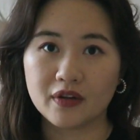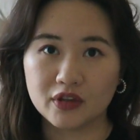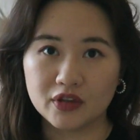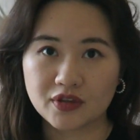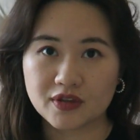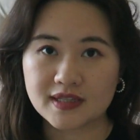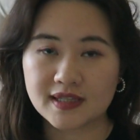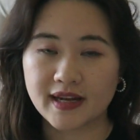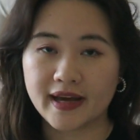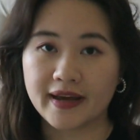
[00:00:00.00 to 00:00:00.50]
it
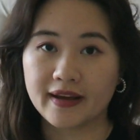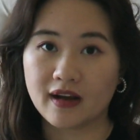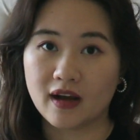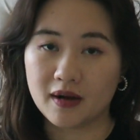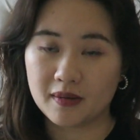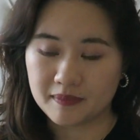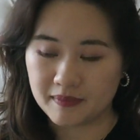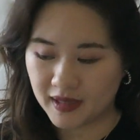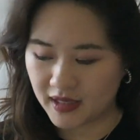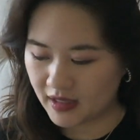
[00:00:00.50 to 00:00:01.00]
looks like
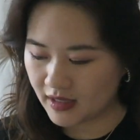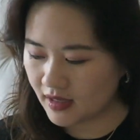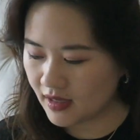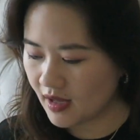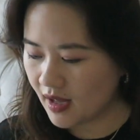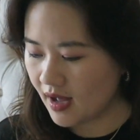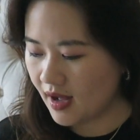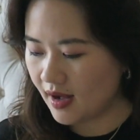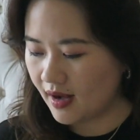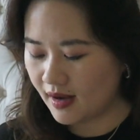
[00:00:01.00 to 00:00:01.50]
on me
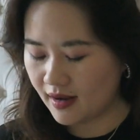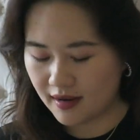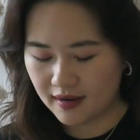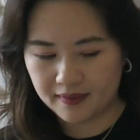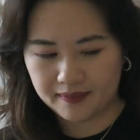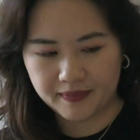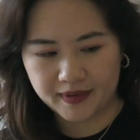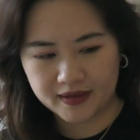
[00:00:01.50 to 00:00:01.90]
um,